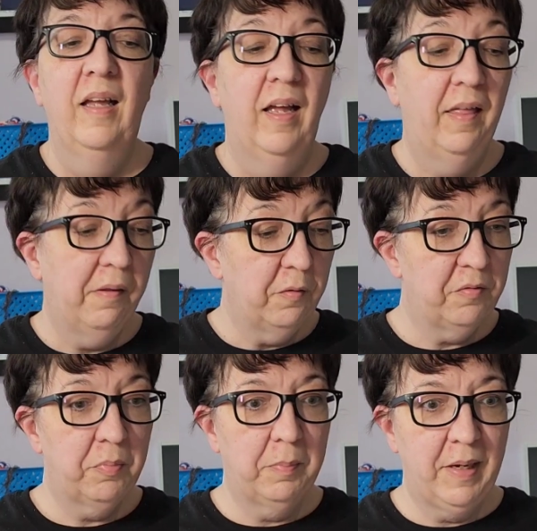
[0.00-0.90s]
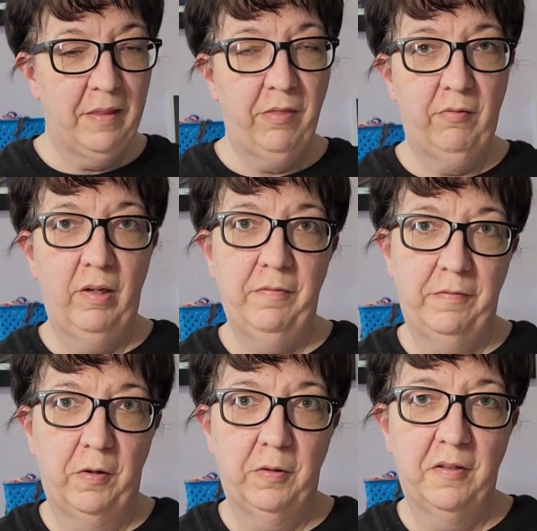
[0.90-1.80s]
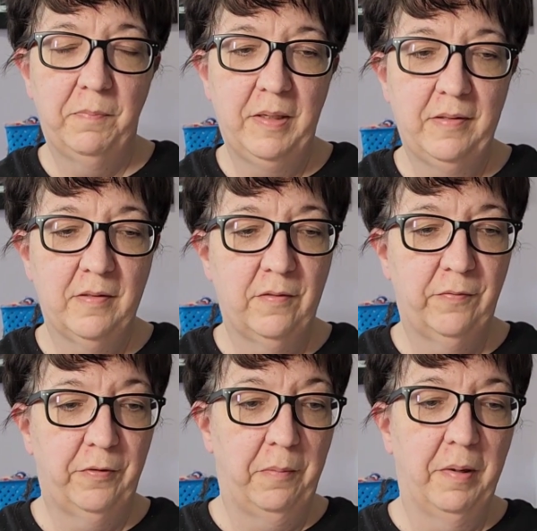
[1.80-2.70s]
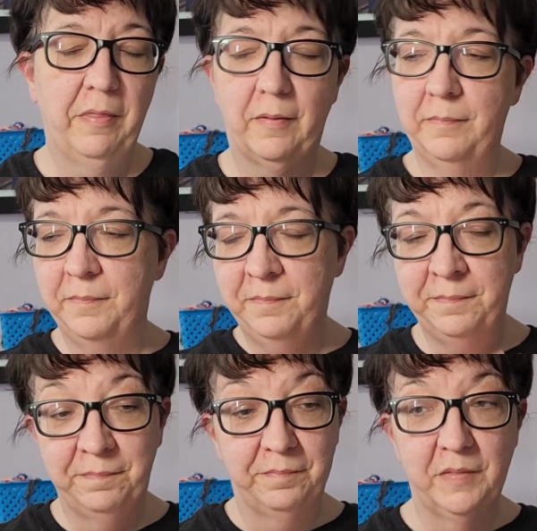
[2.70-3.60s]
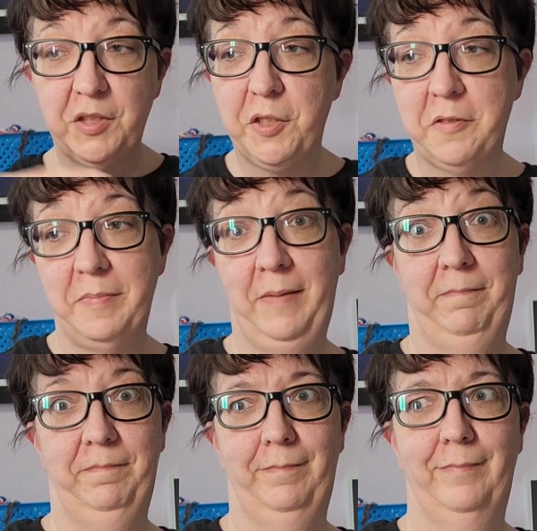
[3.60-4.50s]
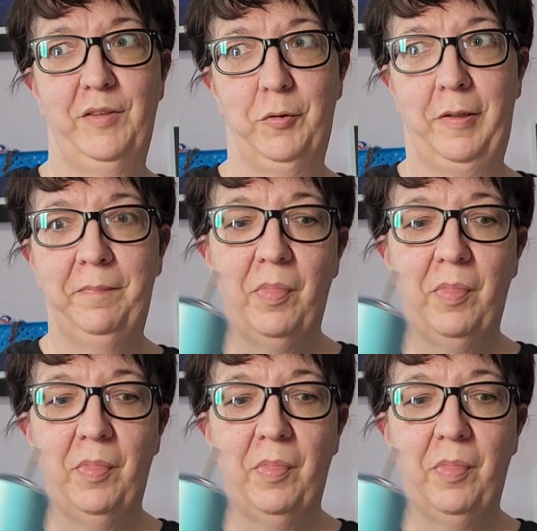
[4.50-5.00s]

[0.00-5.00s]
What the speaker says: And those were my 3 focus pieces for the month. Excuse me. Sorry.